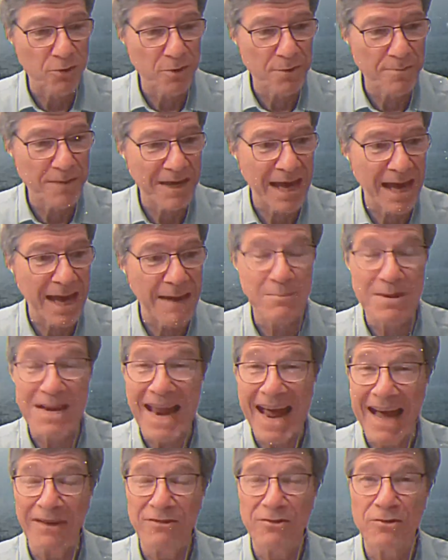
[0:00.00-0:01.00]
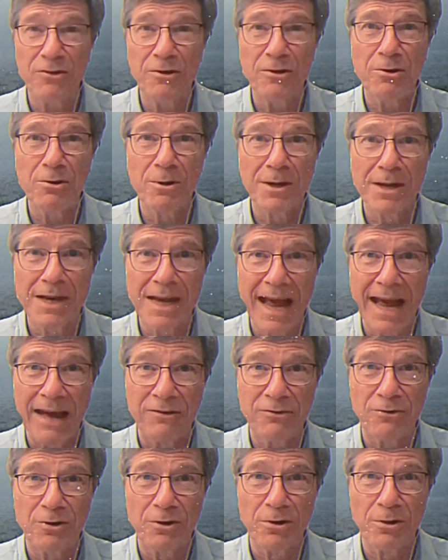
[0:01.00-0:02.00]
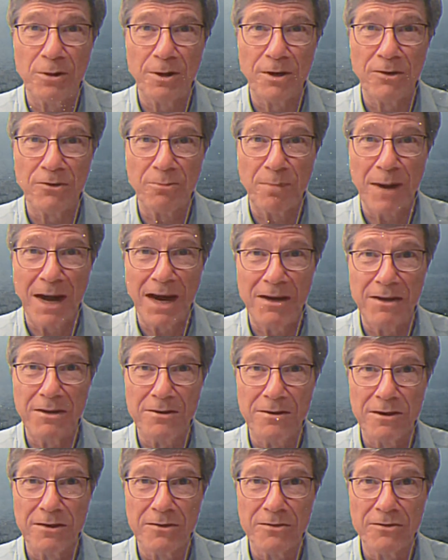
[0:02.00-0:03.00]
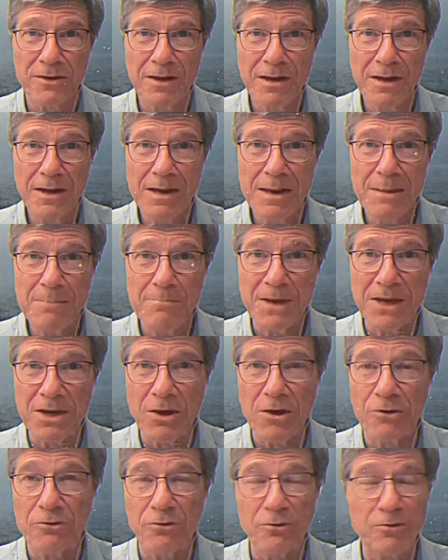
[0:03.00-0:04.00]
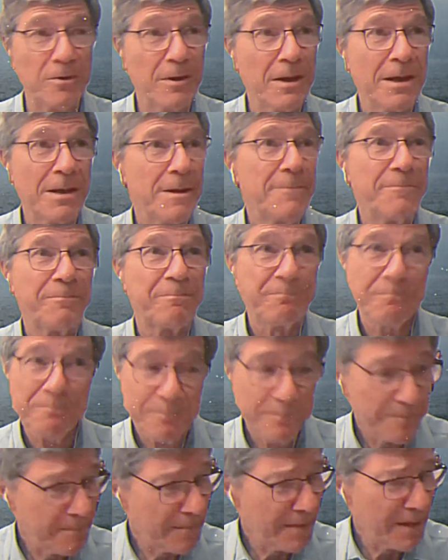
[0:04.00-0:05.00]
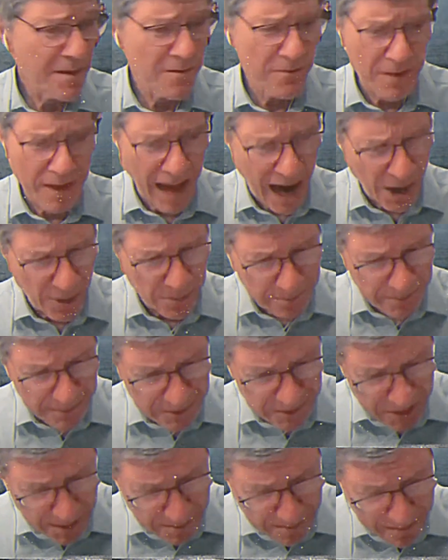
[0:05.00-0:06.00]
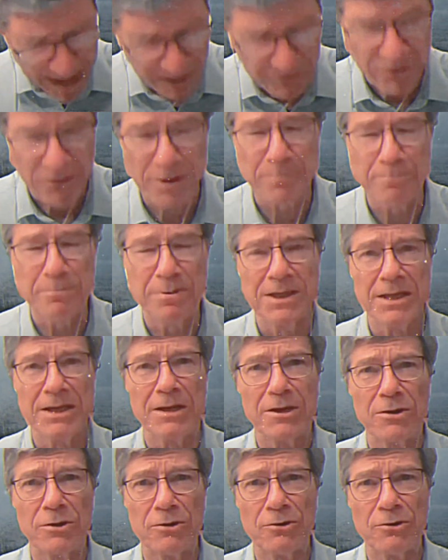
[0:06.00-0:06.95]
became nastier and nastier in its politics because our domestic political